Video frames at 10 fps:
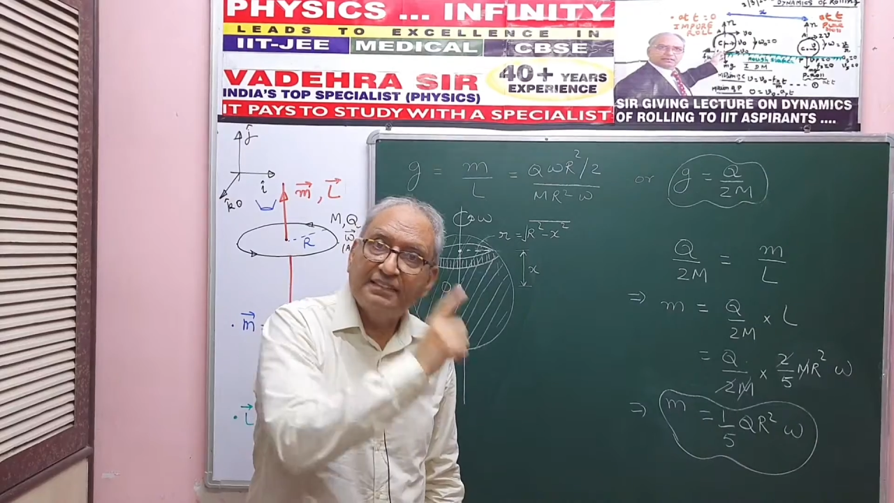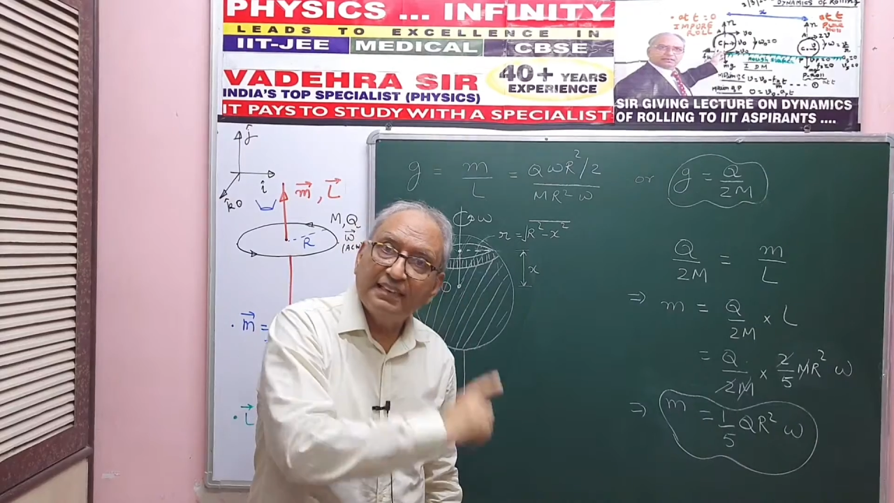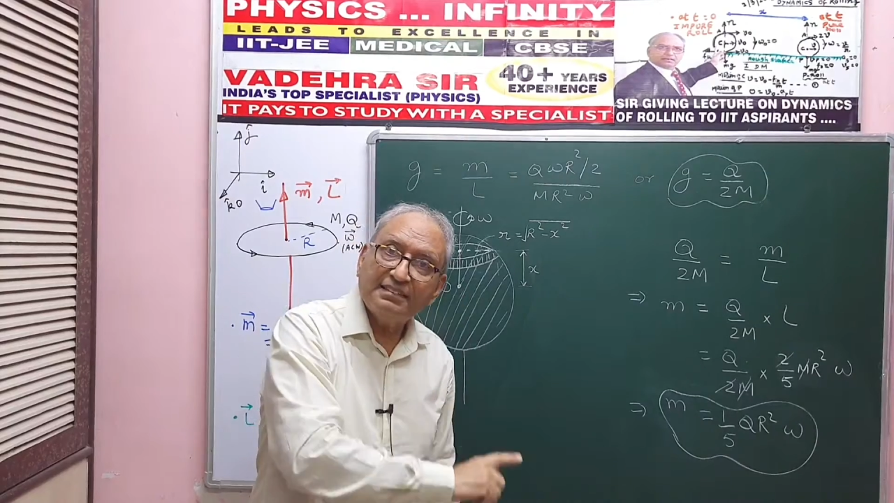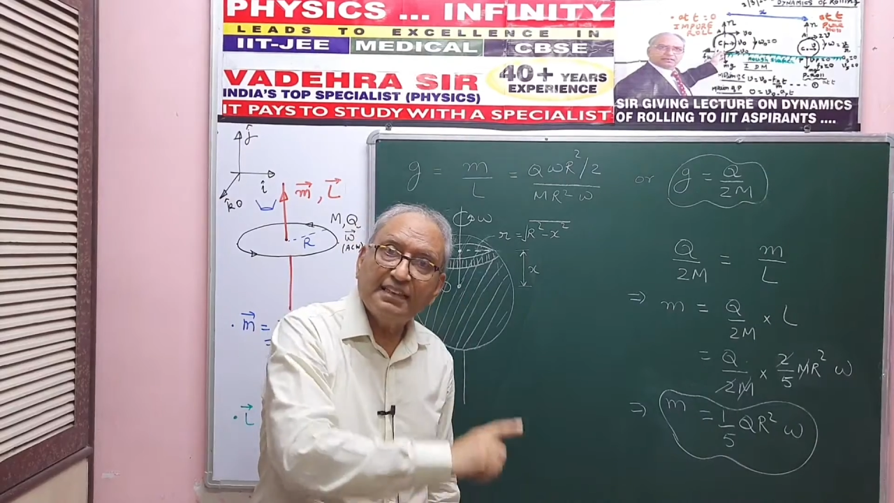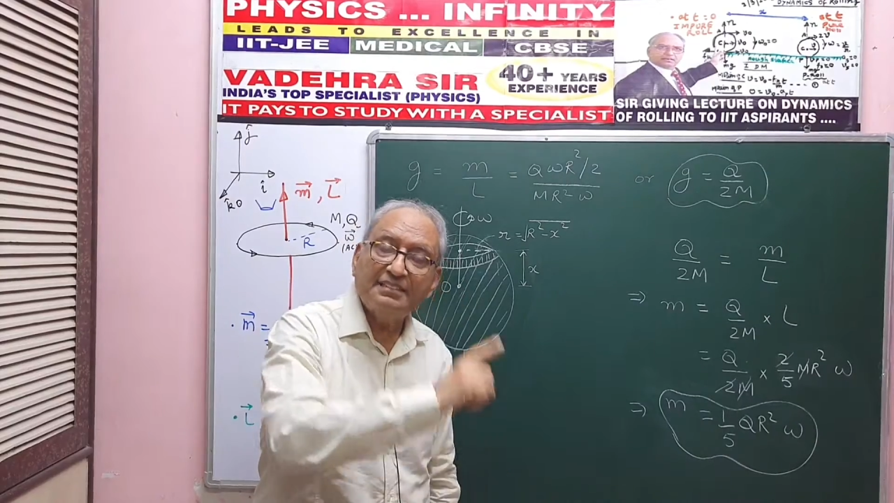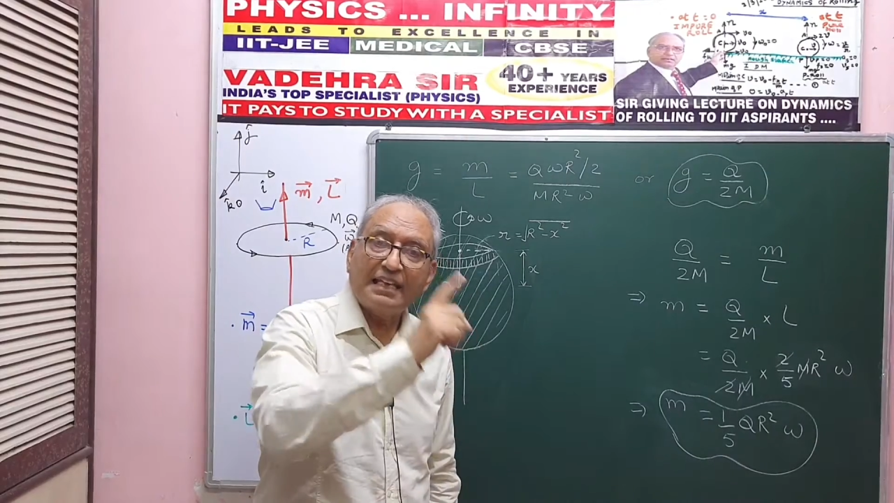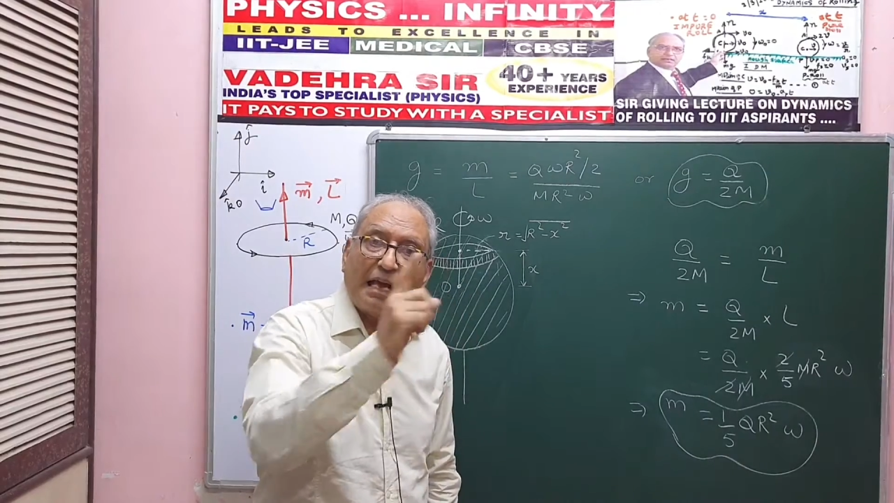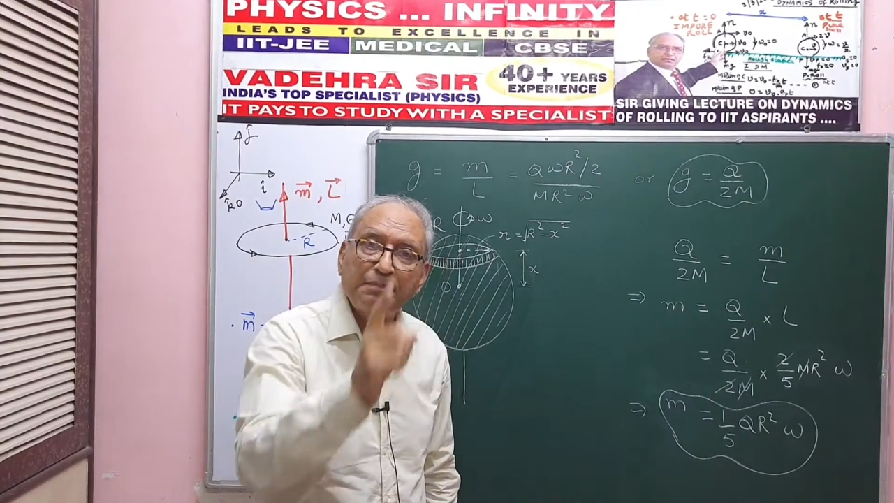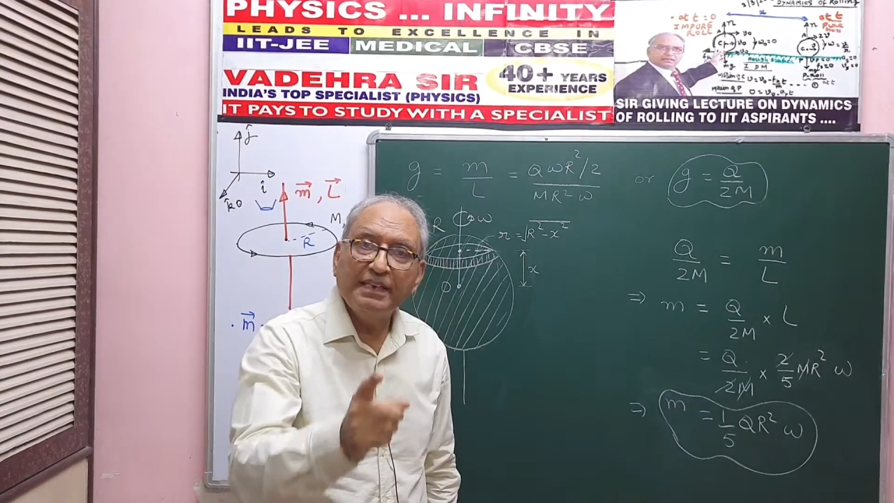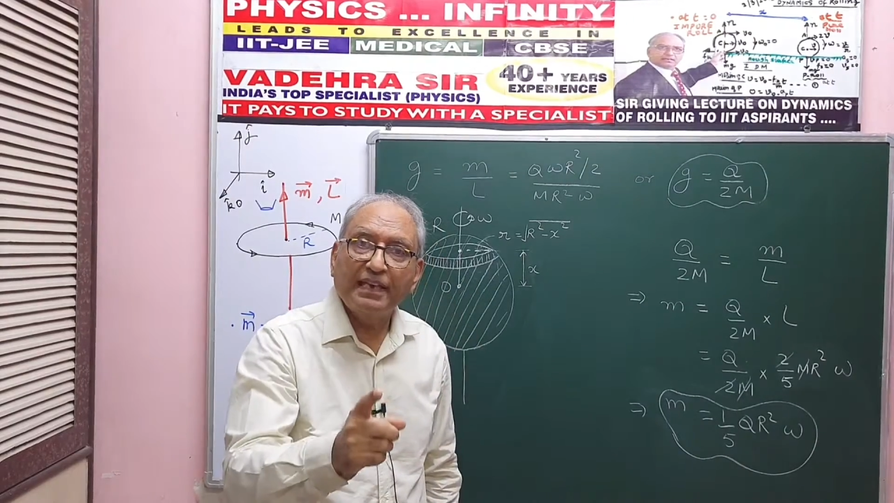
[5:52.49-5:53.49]
this is
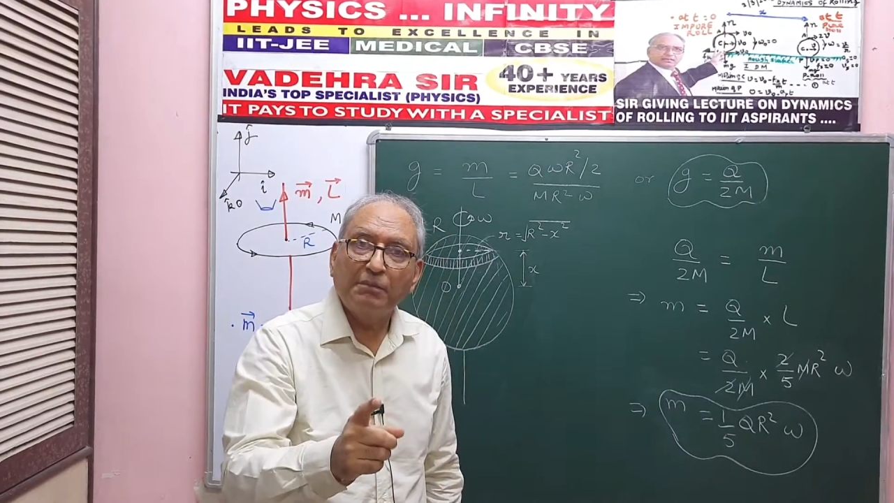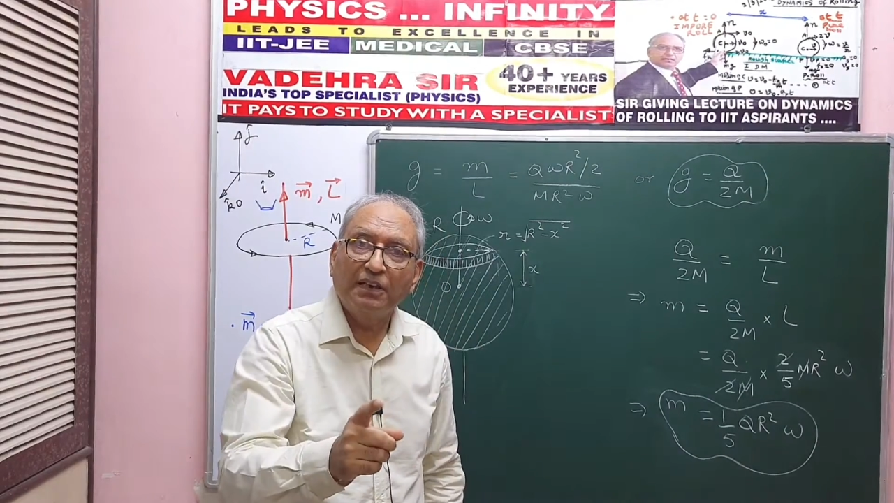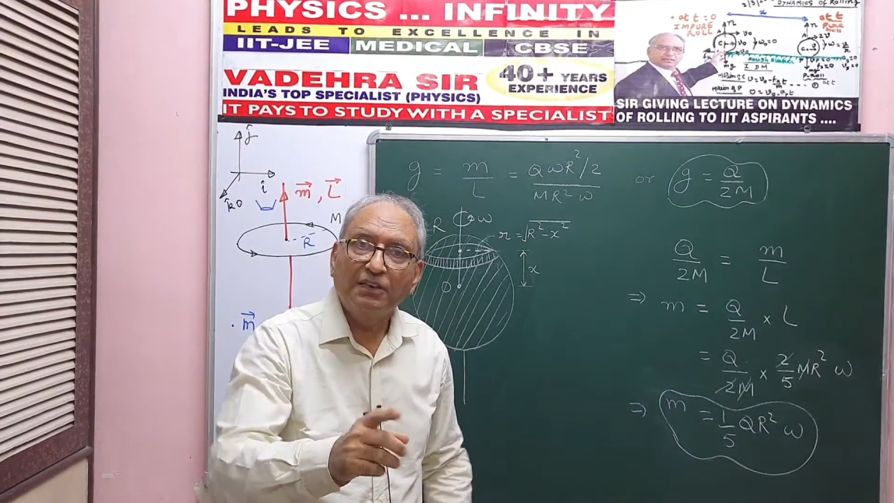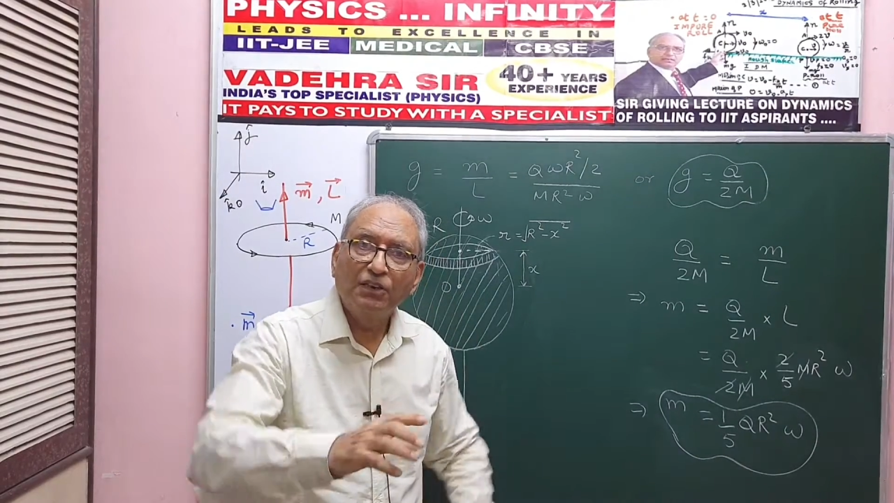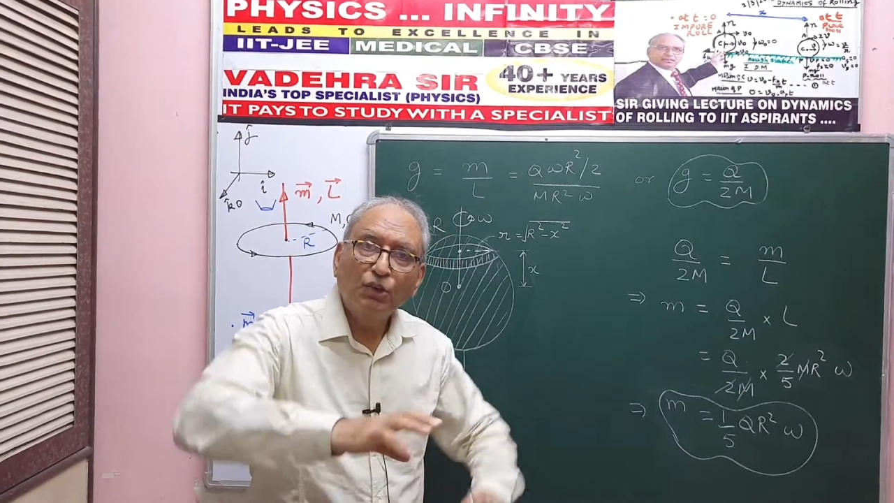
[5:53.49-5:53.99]
applicable